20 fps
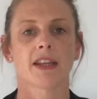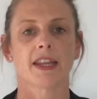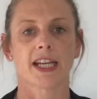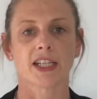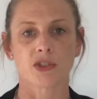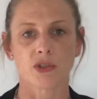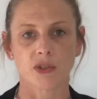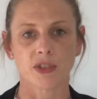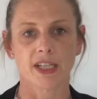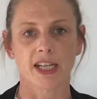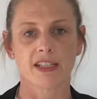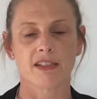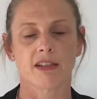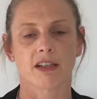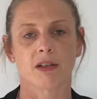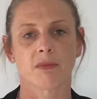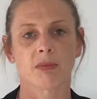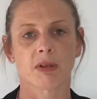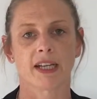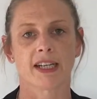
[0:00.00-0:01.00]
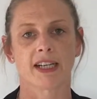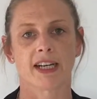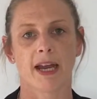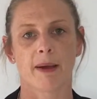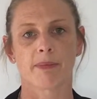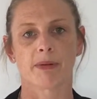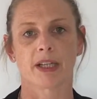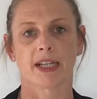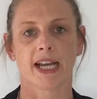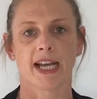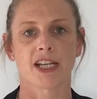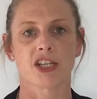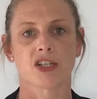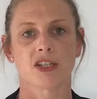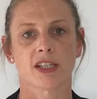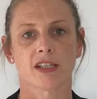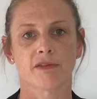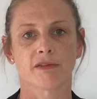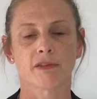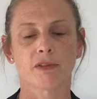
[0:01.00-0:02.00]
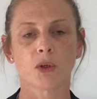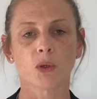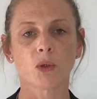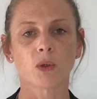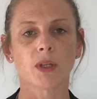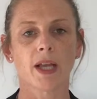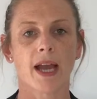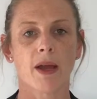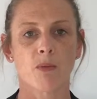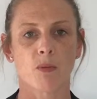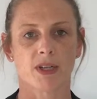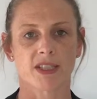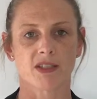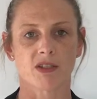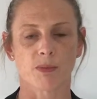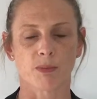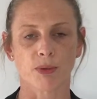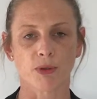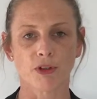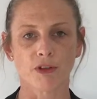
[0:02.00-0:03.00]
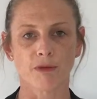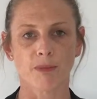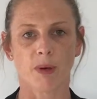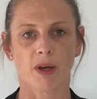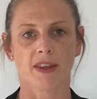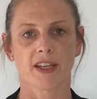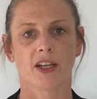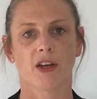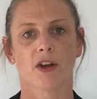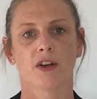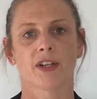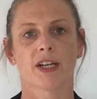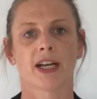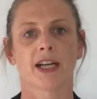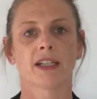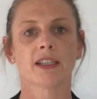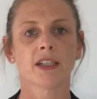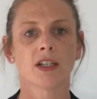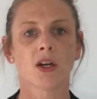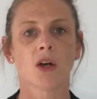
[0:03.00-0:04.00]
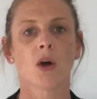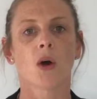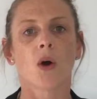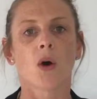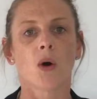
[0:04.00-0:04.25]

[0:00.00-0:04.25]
they do need to complete an application in full, and once approved by the owner,